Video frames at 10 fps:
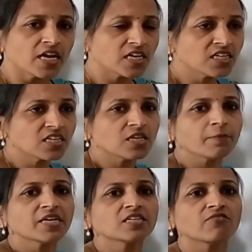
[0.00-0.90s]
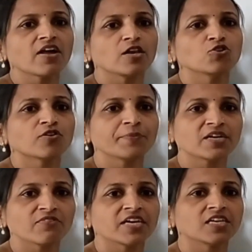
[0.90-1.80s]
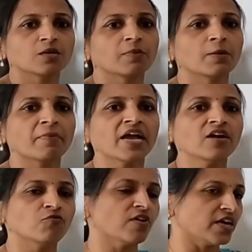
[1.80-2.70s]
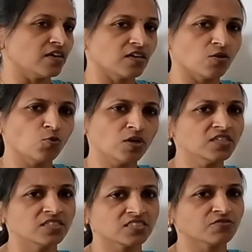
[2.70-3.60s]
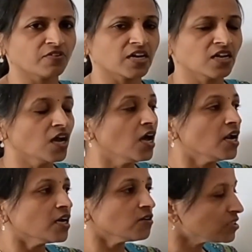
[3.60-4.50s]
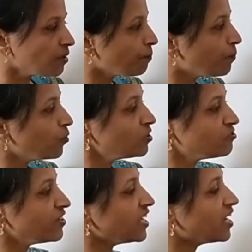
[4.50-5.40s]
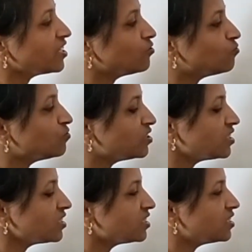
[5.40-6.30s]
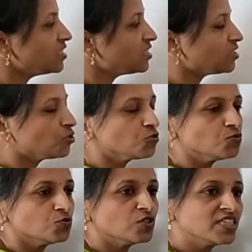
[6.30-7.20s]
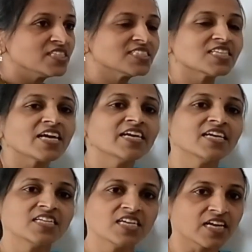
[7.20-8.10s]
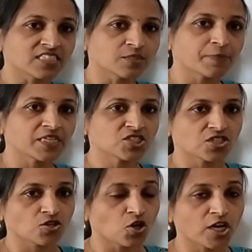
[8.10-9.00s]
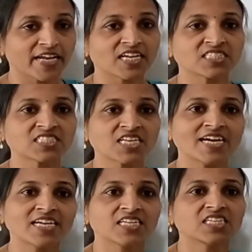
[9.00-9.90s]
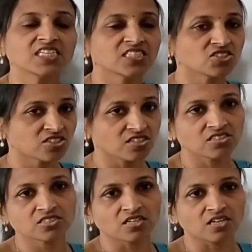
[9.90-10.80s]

increment the value of that variable by one. Only this one. Now suppose we are using these two inside any expression or inside any instruction.